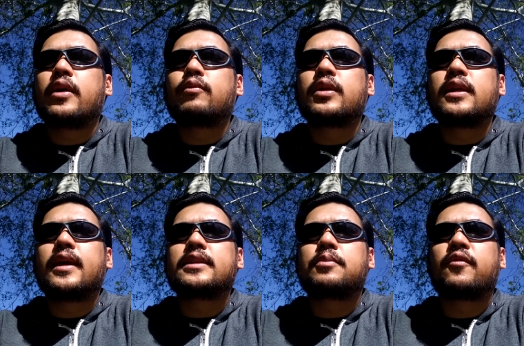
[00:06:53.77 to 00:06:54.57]
I'd really
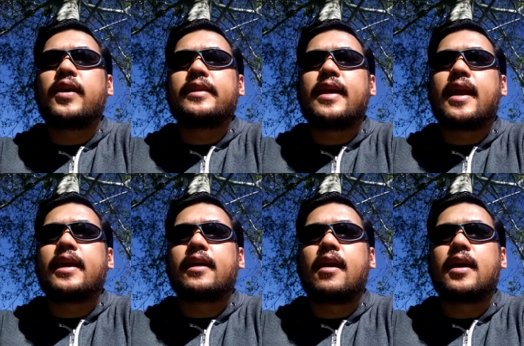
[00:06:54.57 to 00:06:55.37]
like to provide that
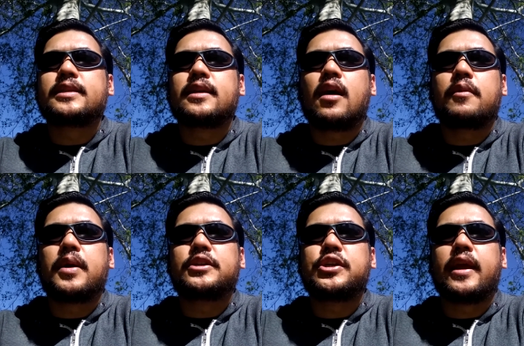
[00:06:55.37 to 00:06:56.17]
kind of content on
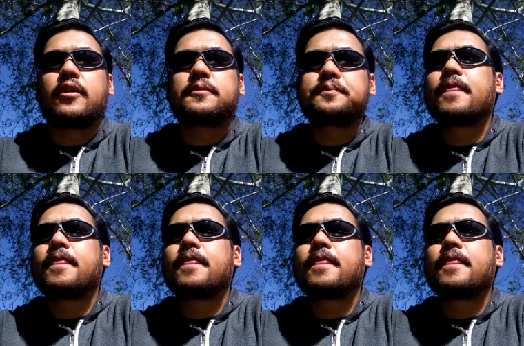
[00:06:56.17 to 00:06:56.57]
my channel.